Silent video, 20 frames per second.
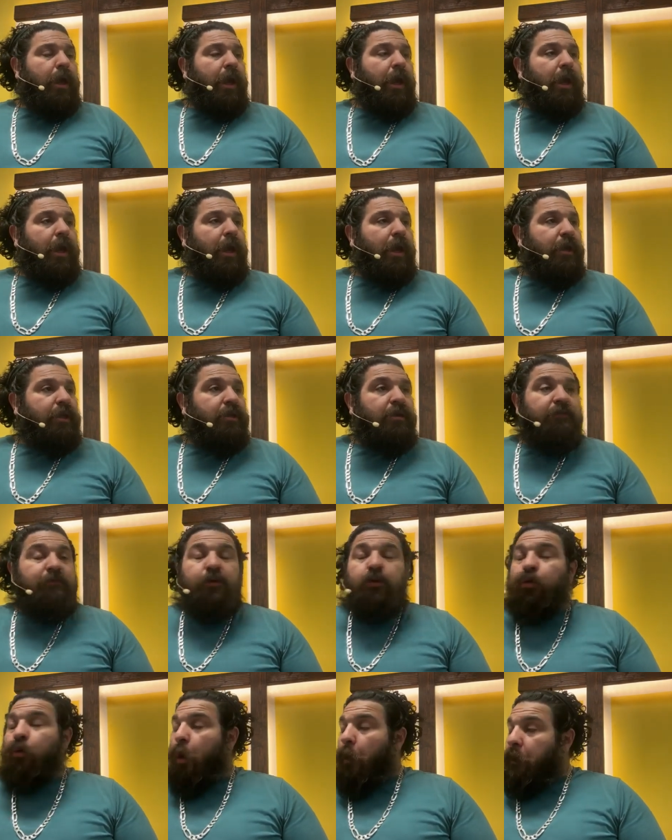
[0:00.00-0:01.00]
And
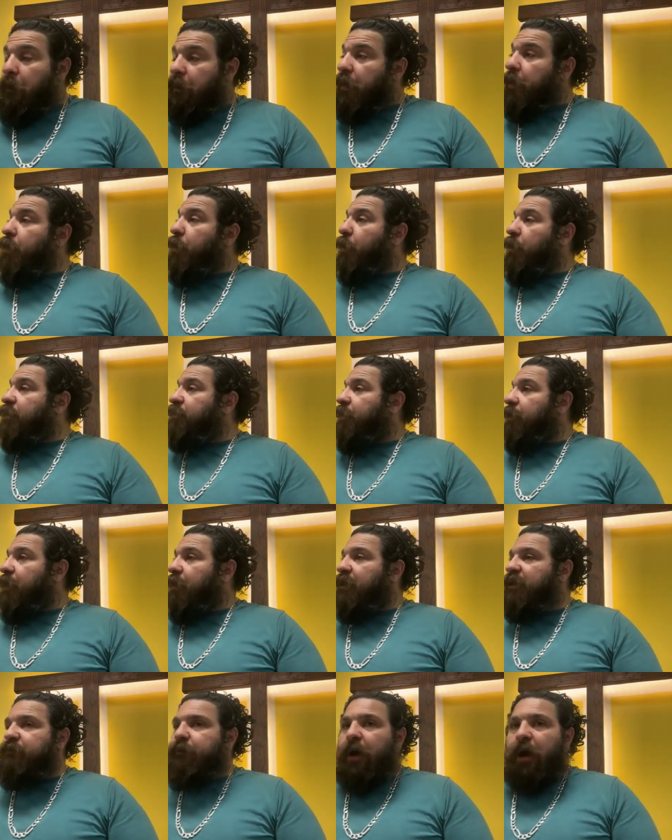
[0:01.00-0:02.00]
if you open the doors for
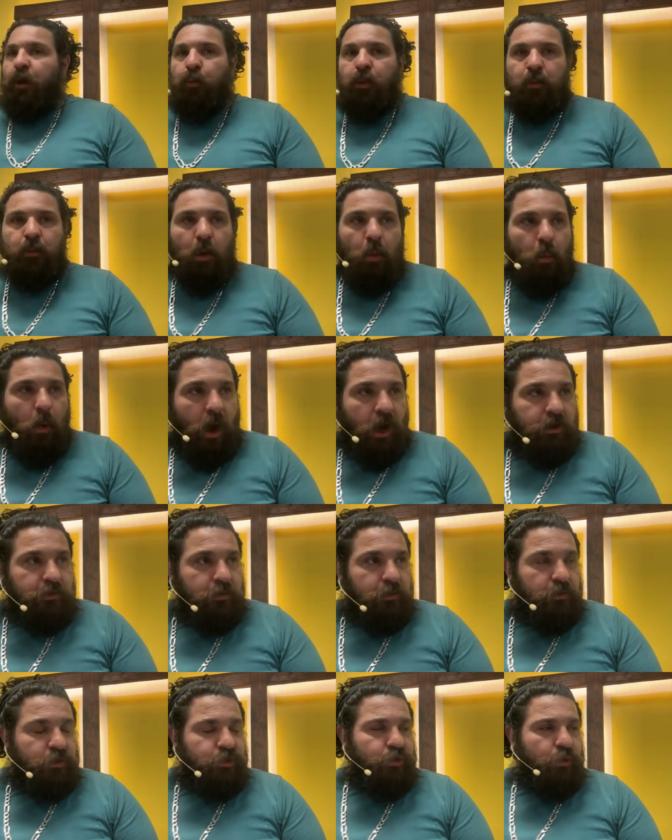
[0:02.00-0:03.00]
another spot, we will walk
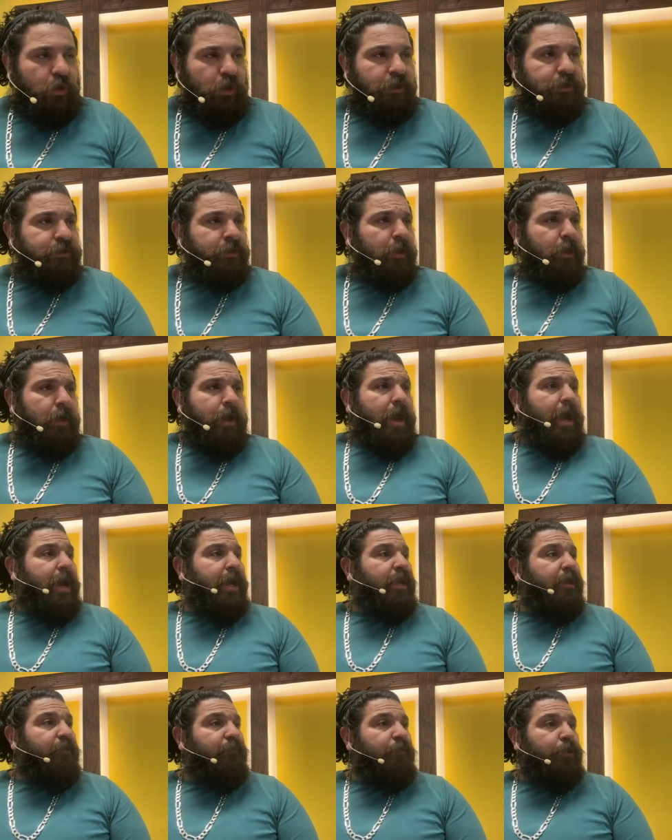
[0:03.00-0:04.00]
through those doors.
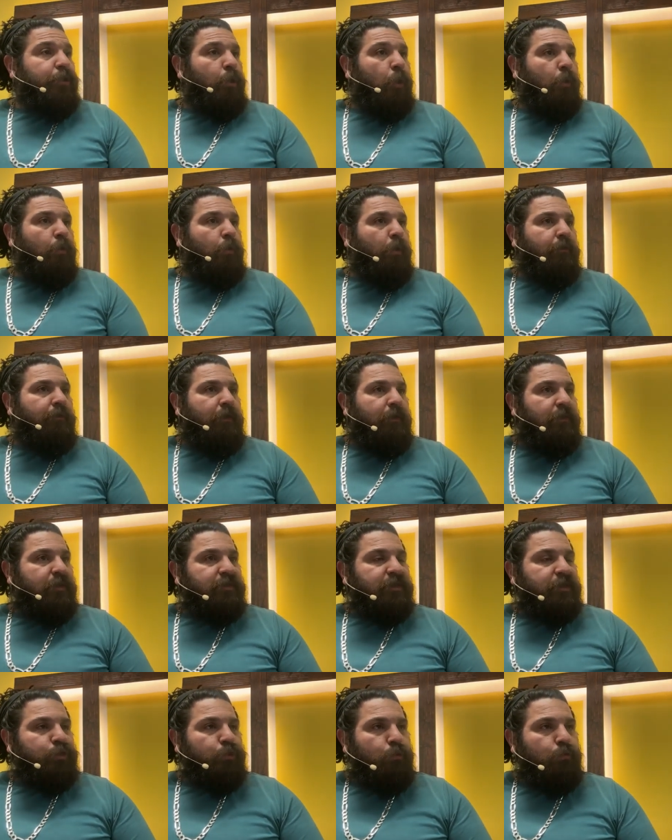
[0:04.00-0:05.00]
And if you don't, Lord, then
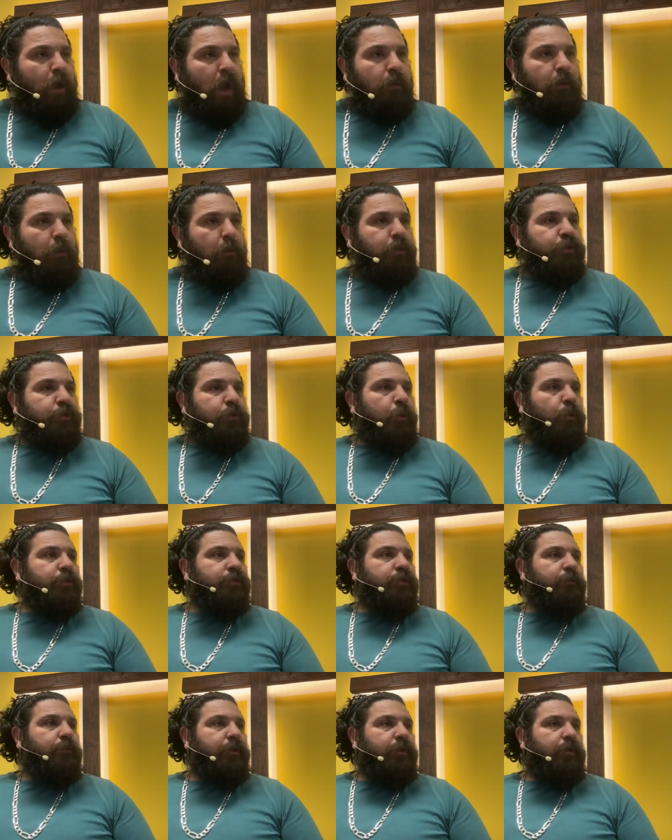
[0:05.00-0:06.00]
this is right where we're
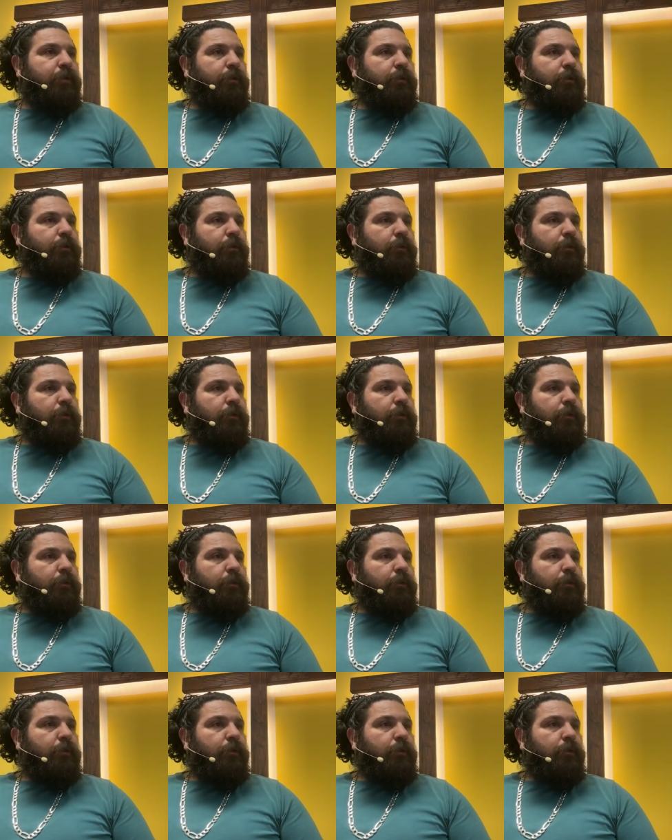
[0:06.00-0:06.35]
supposed to be.